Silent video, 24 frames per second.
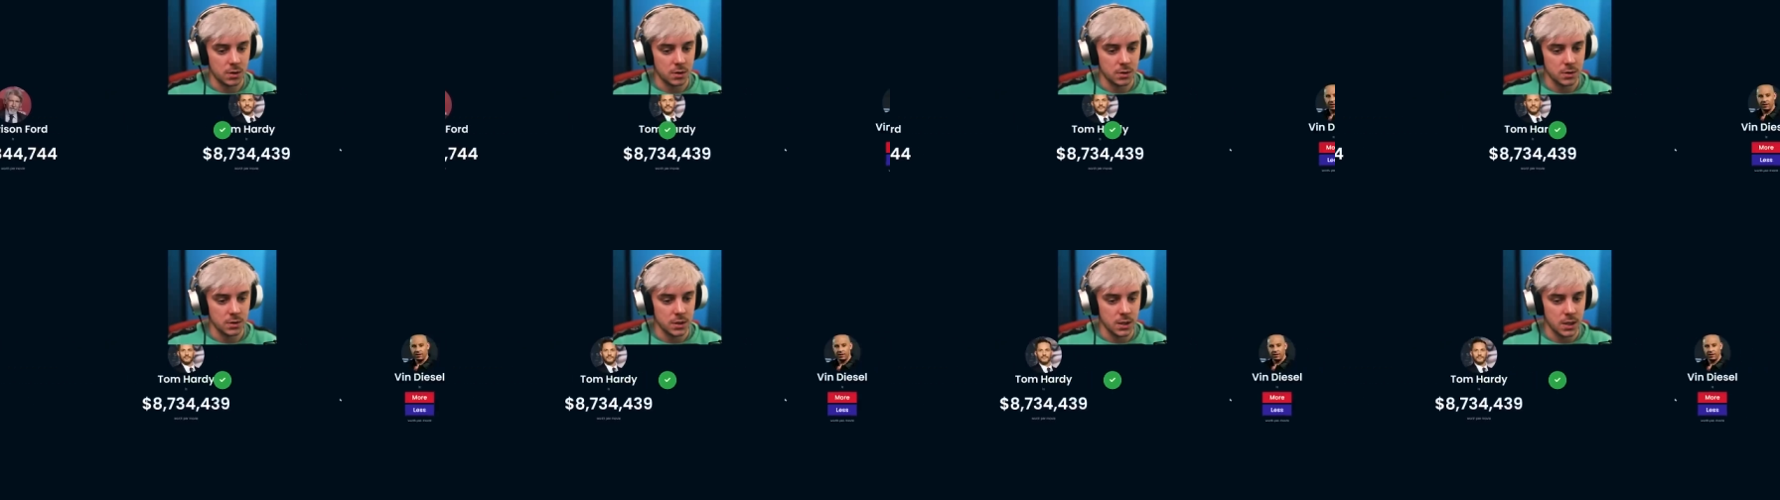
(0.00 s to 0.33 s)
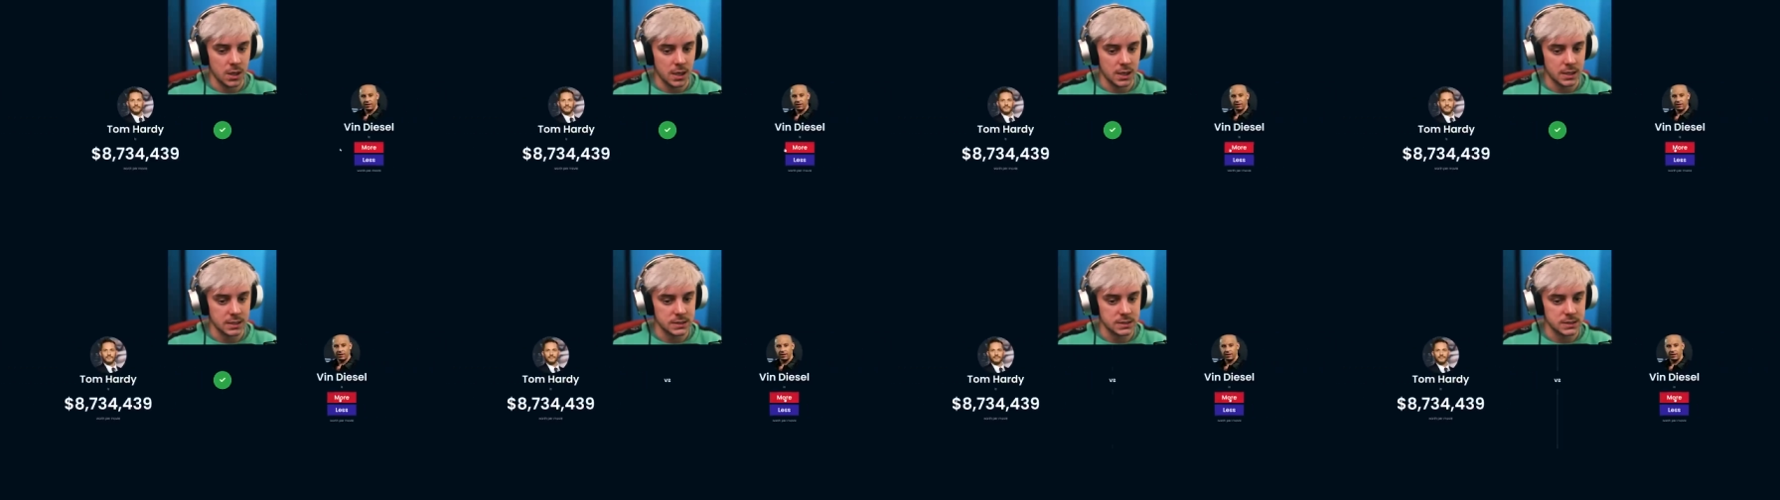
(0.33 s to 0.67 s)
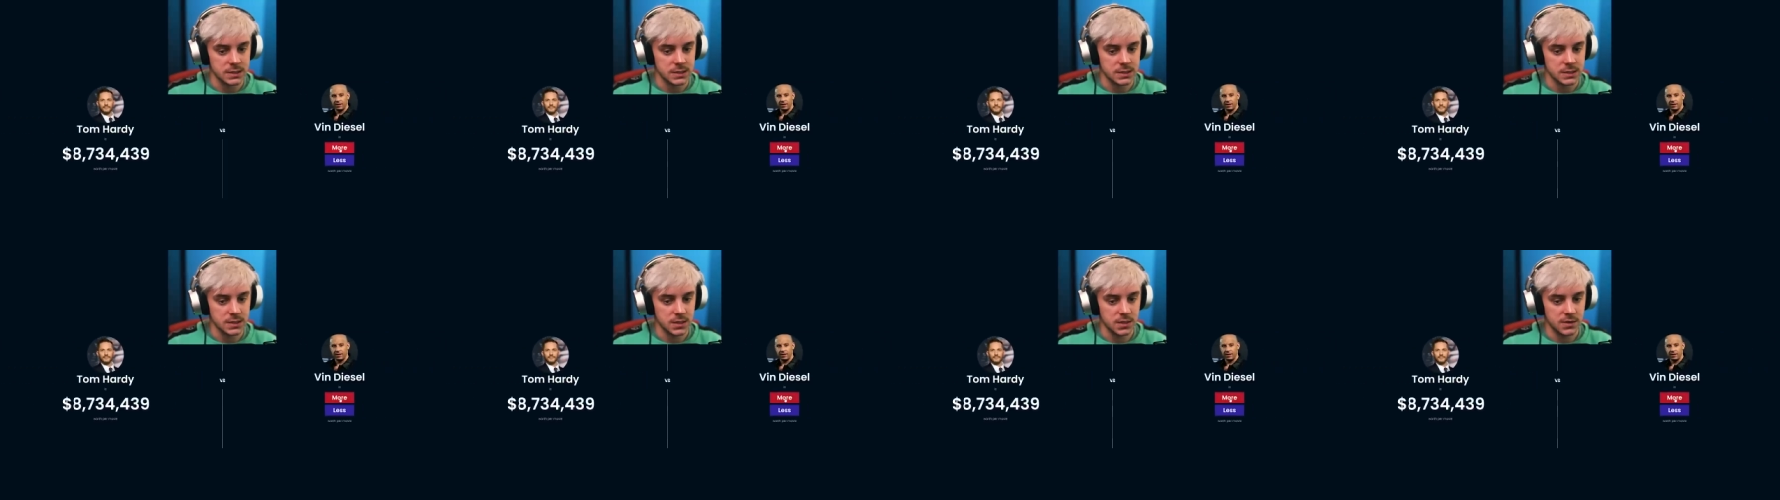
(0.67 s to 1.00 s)

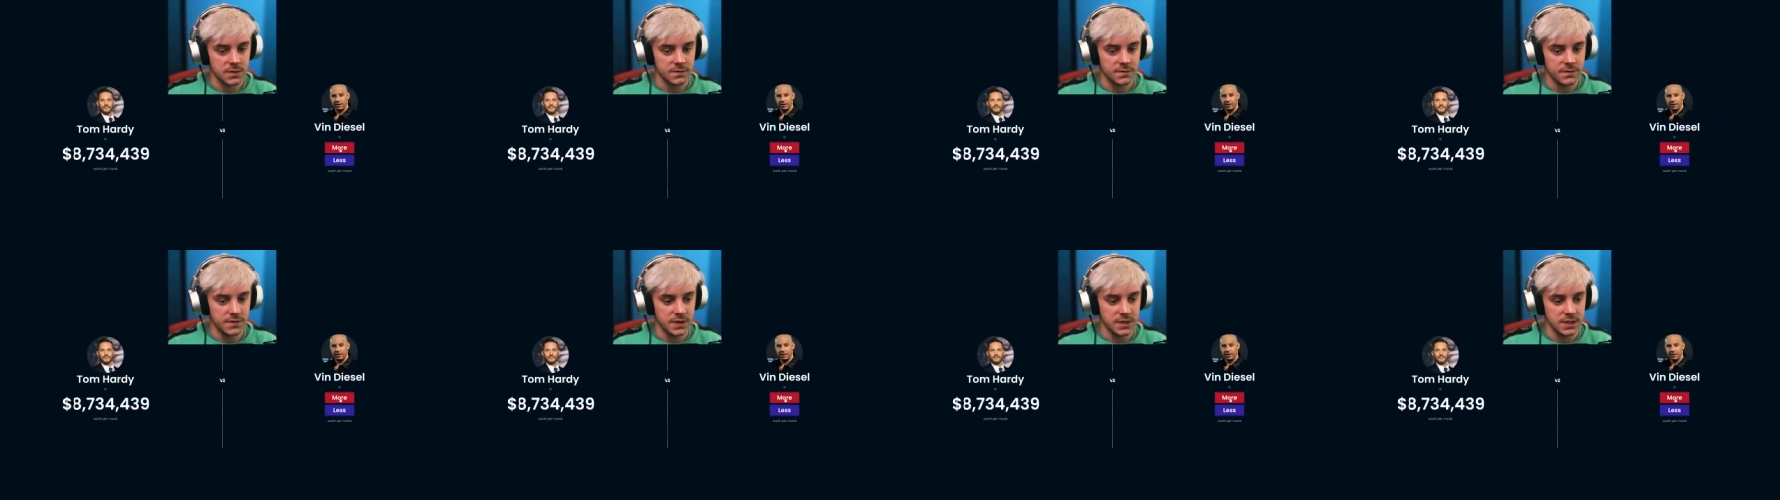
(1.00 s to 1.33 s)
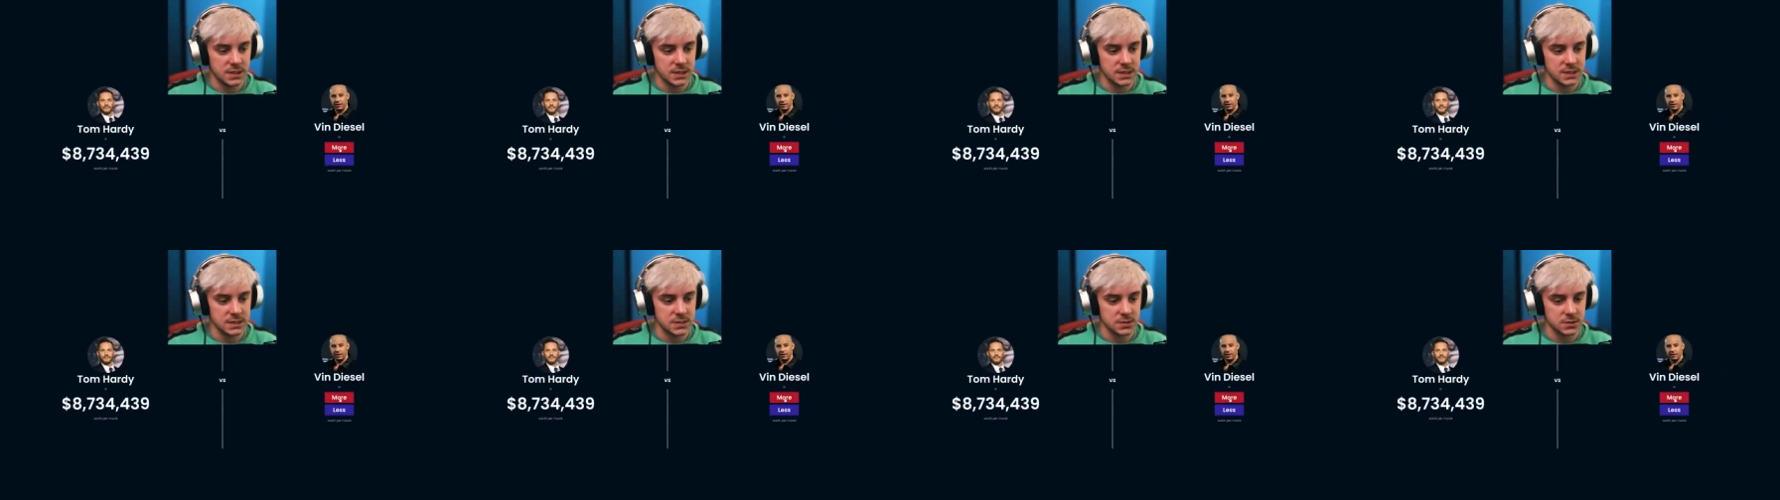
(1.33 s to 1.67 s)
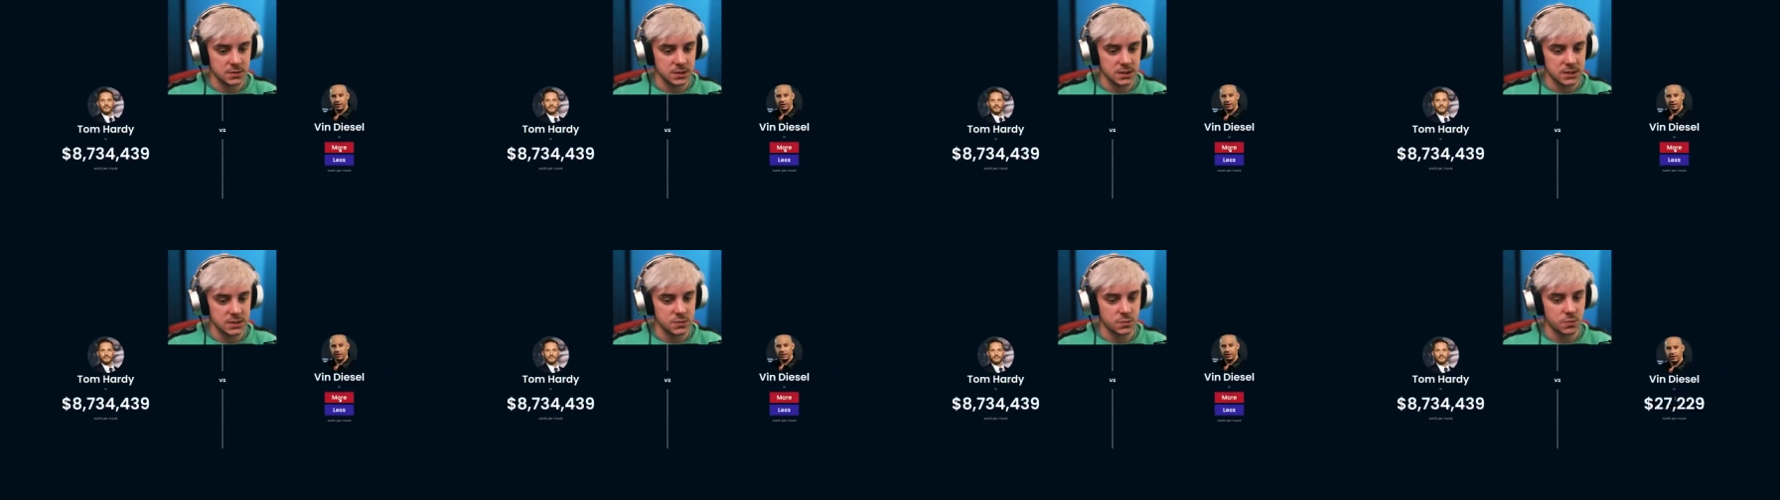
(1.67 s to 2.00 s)
Yes. Vin
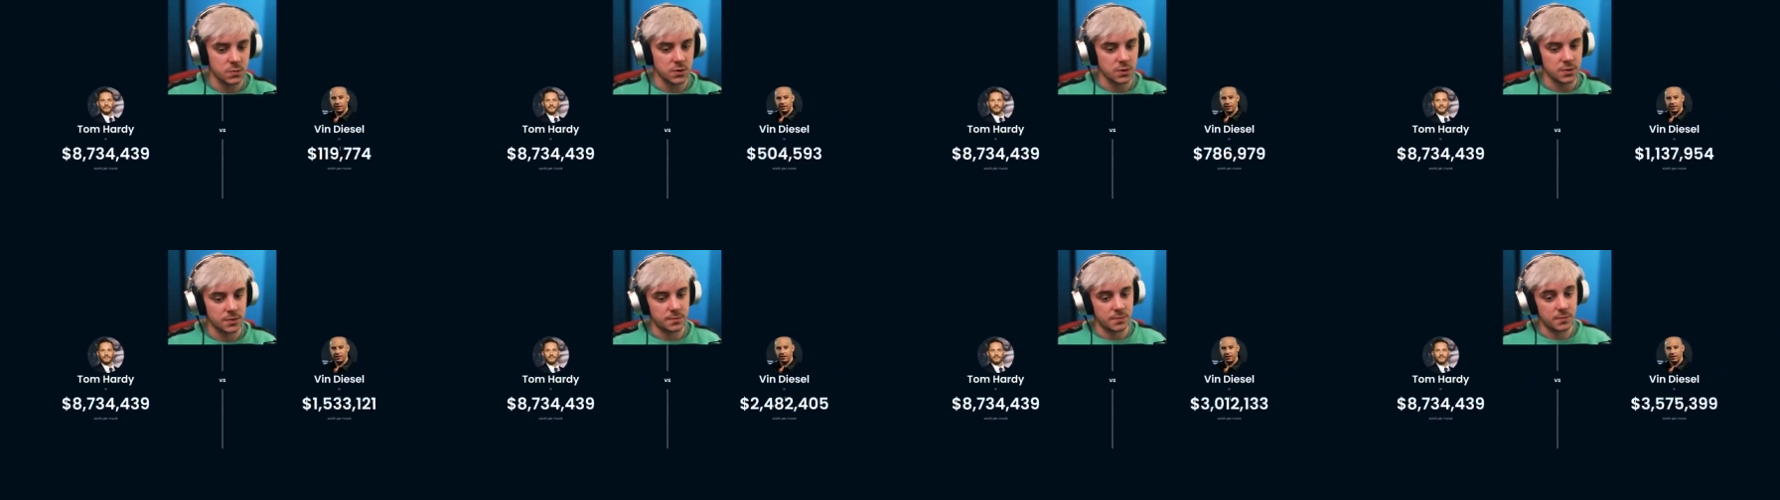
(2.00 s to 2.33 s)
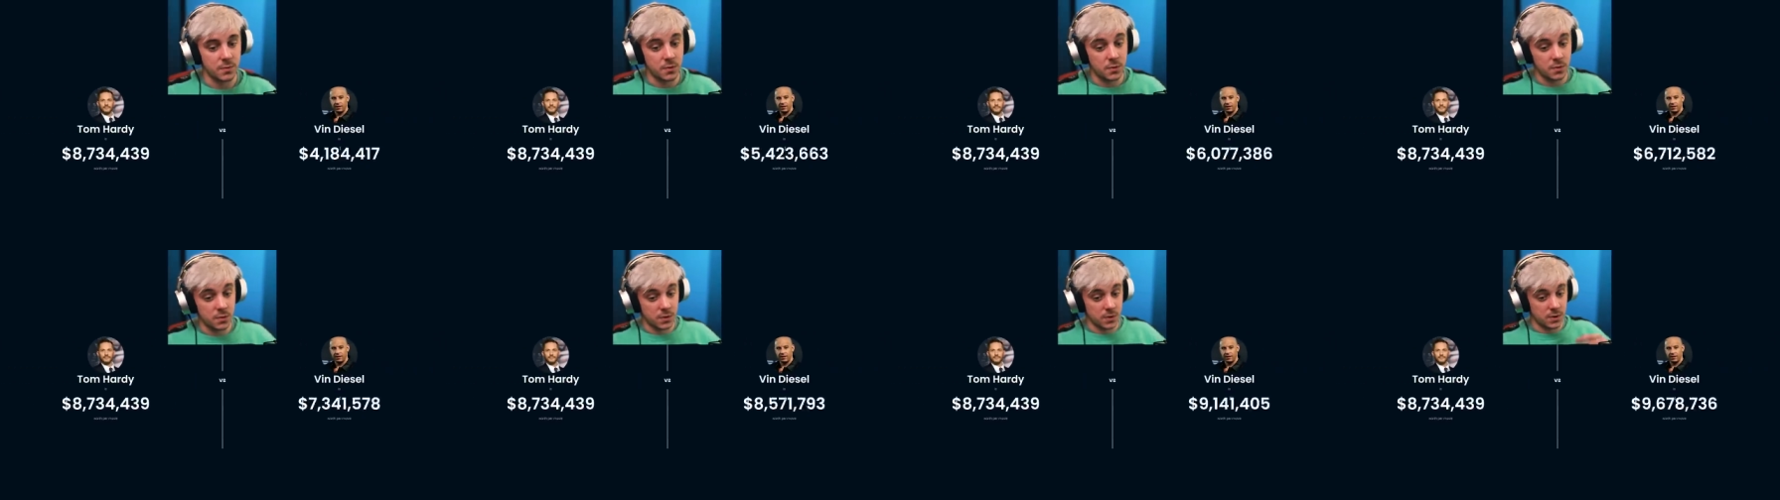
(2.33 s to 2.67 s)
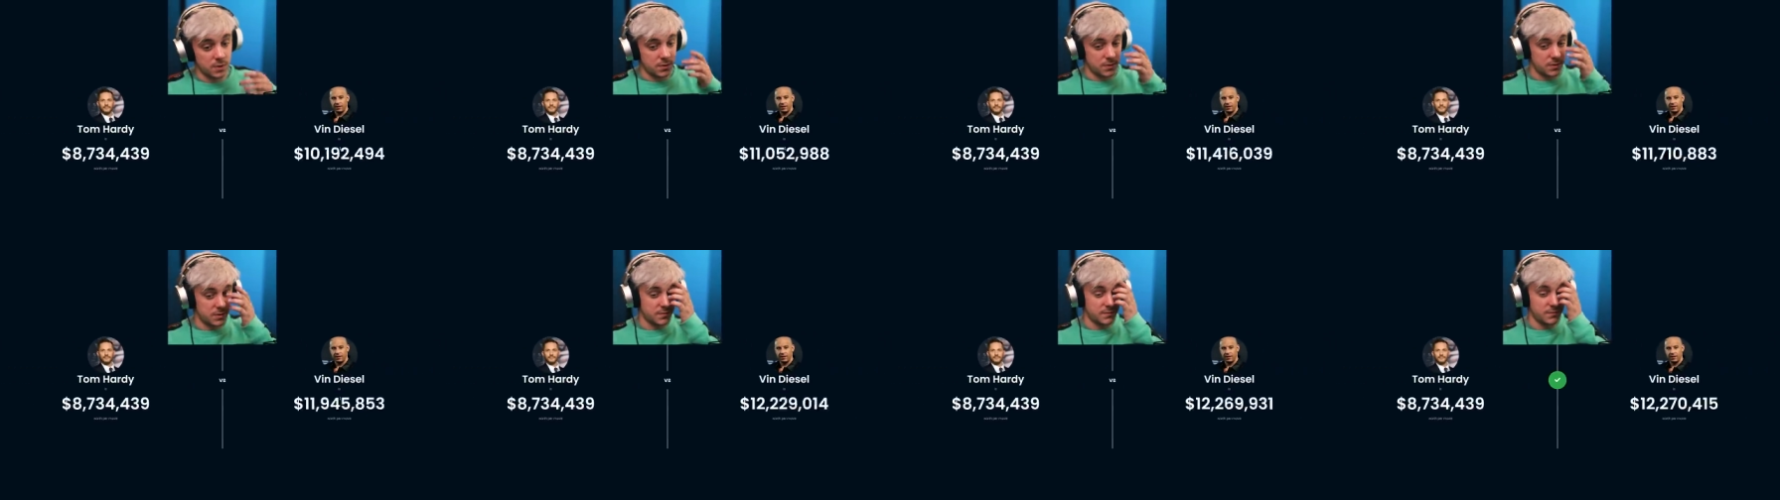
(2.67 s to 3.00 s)
Diesel is worth more,
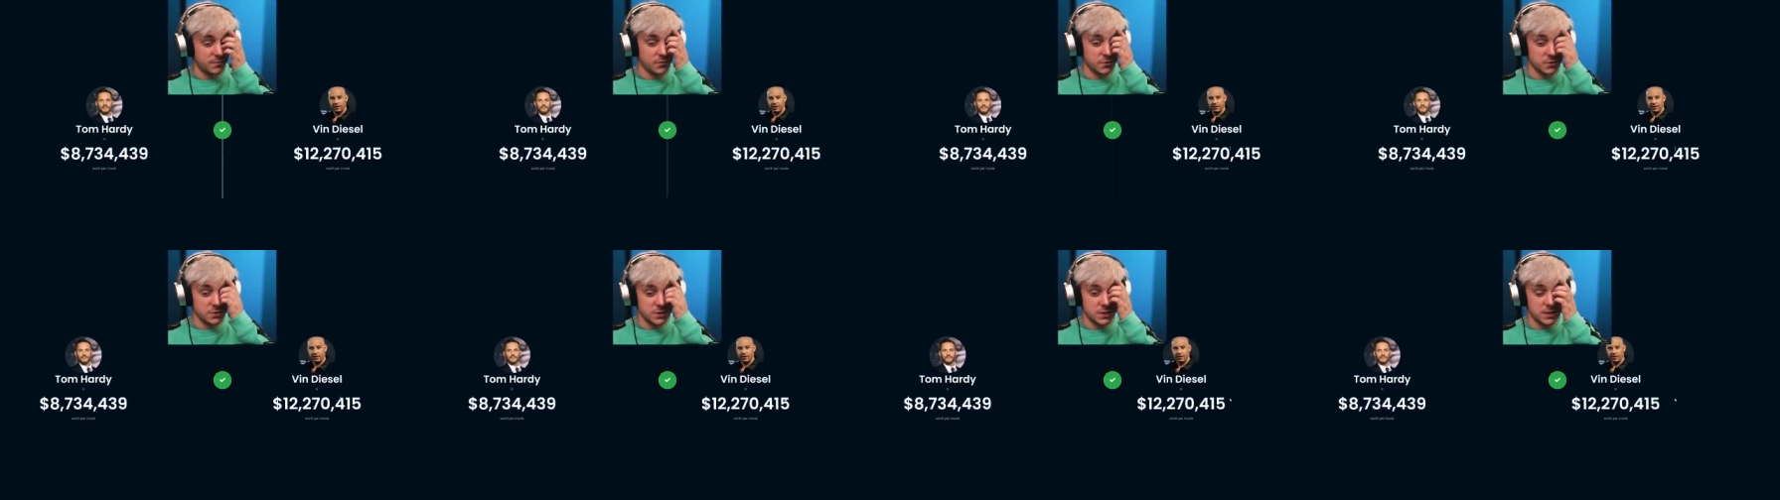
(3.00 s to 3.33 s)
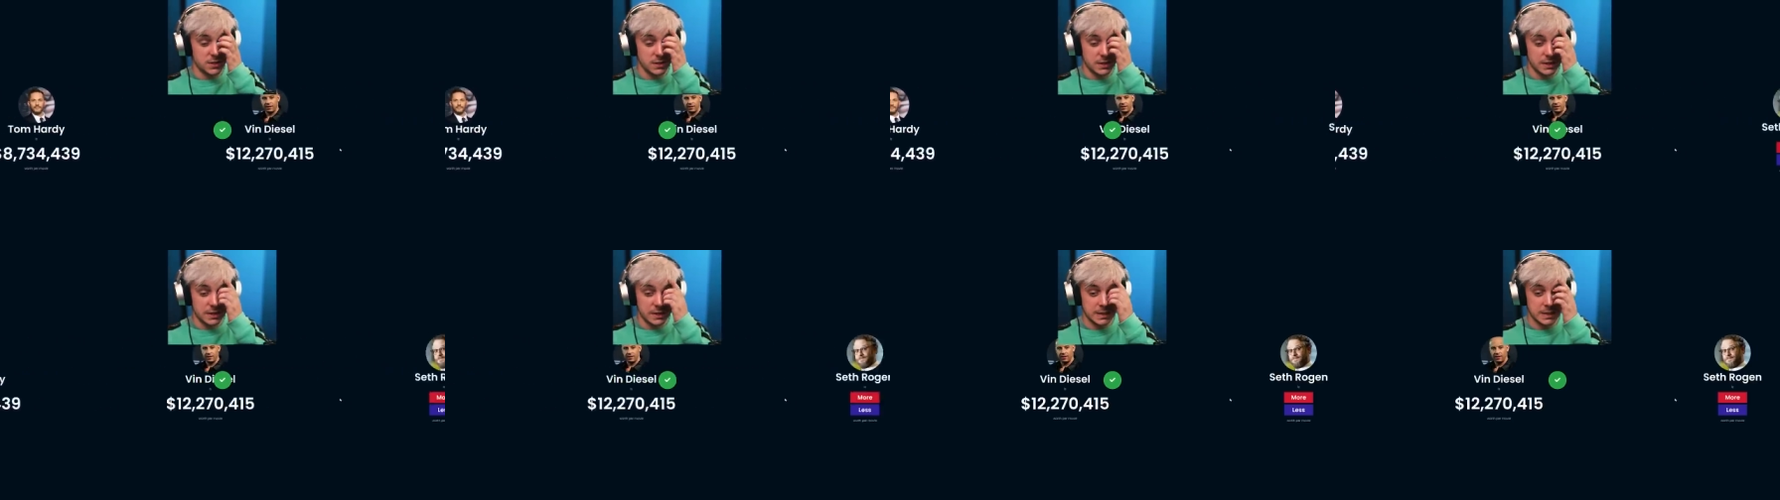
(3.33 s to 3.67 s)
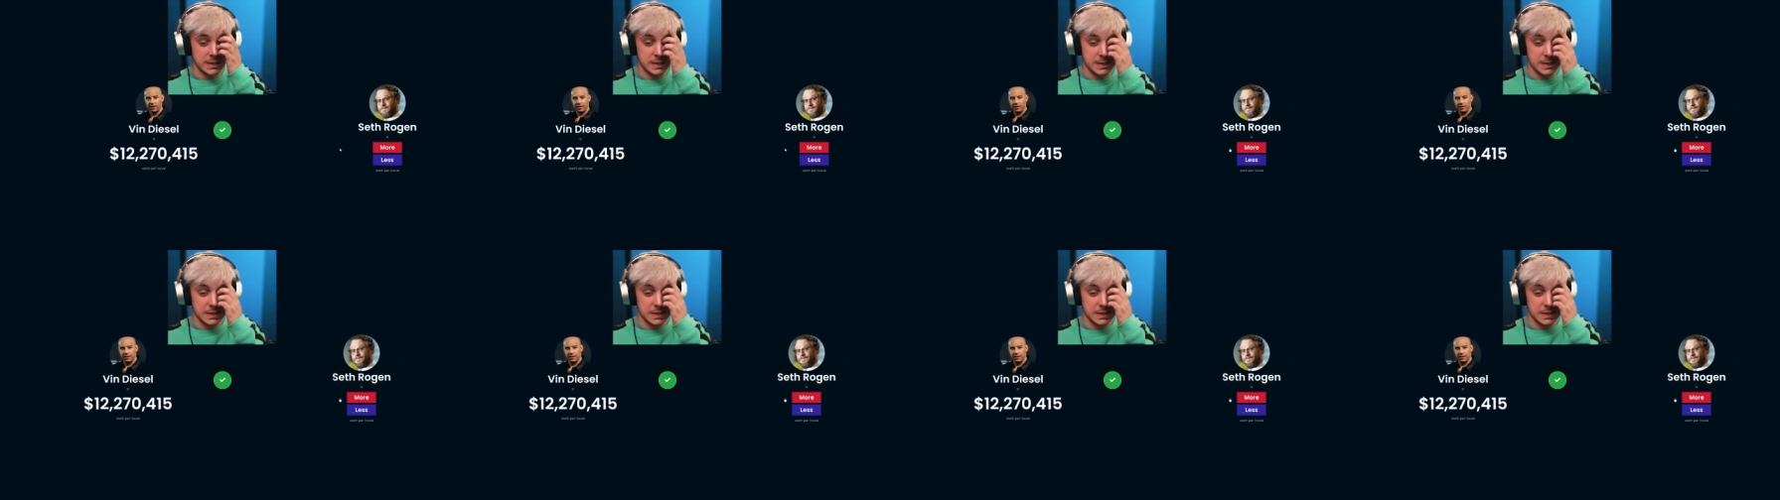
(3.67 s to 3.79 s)
fortunately.